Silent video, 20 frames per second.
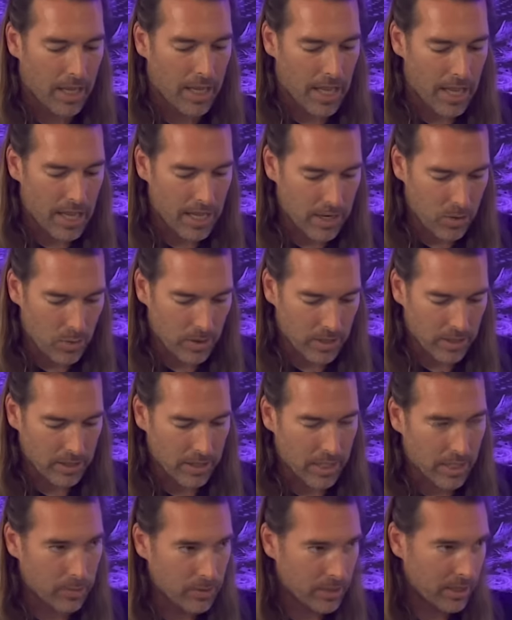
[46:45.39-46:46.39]
Anyways,
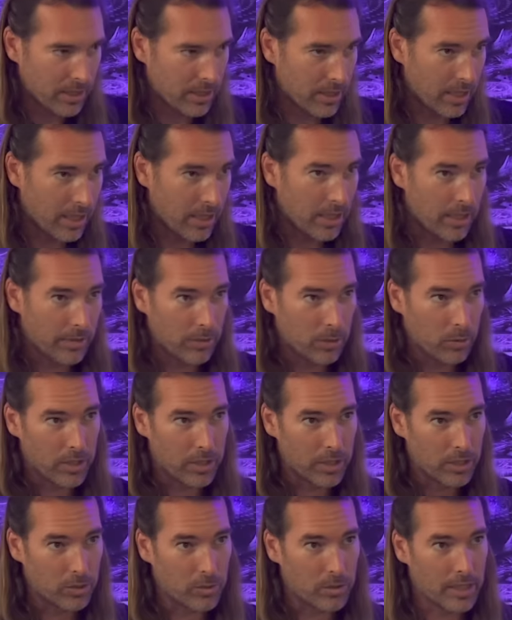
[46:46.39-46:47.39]
I was inside, everyone
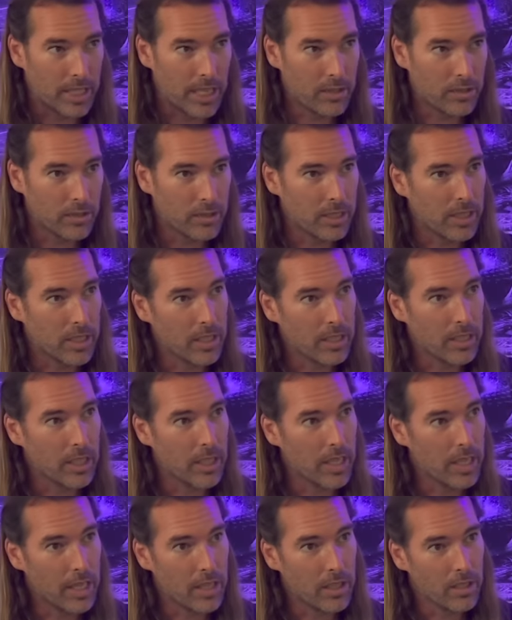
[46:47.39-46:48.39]
else was outside,
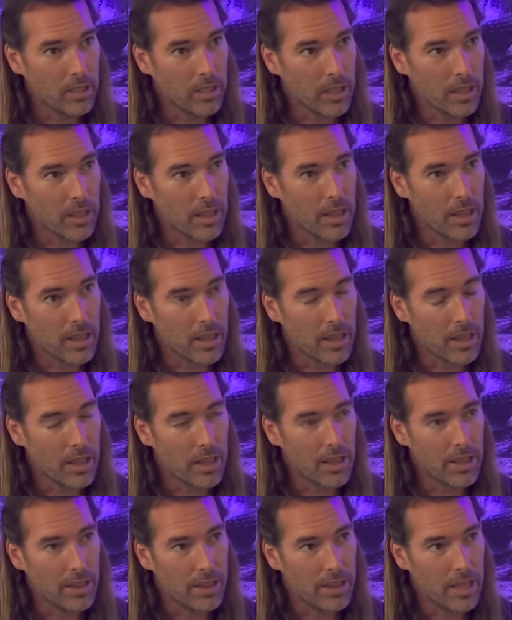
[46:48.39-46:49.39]
and
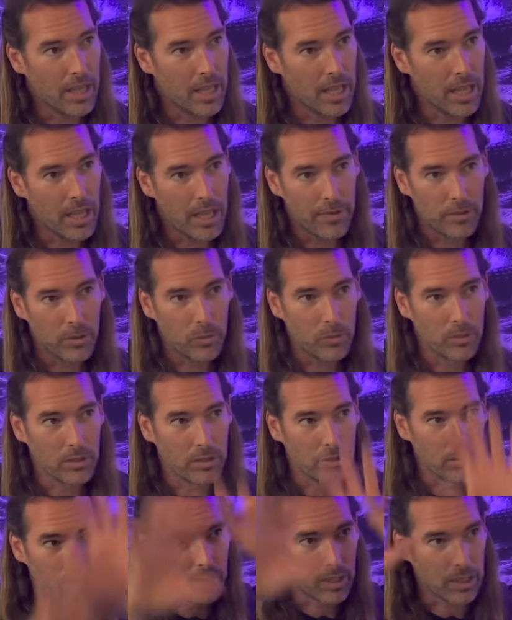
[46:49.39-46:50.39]

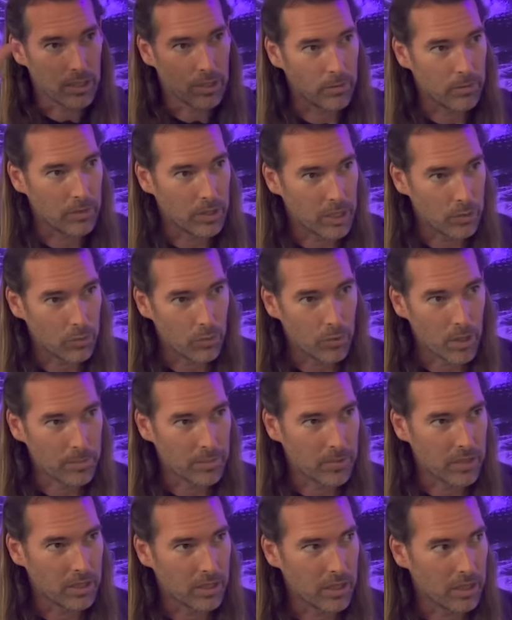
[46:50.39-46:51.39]
everyone kind of
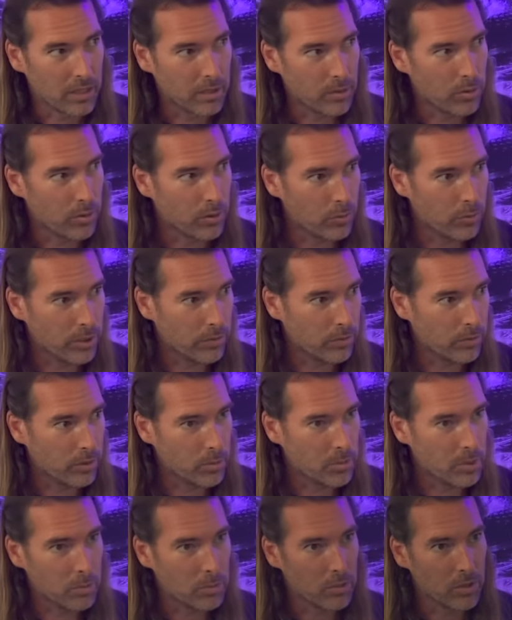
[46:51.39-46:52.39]
erupted. I think there were three or four
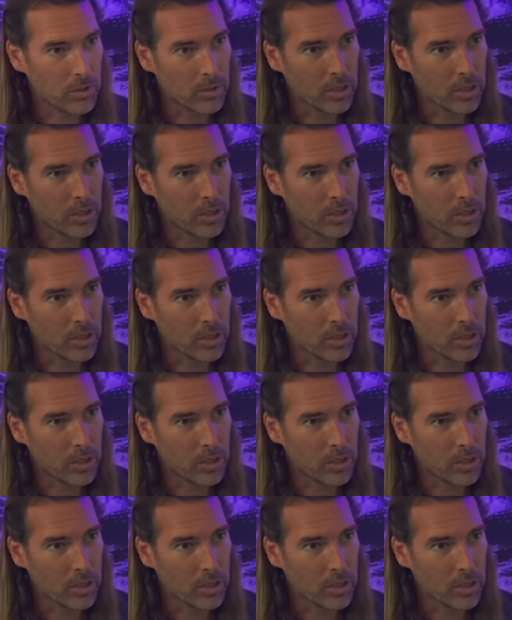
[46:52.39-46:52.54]
people,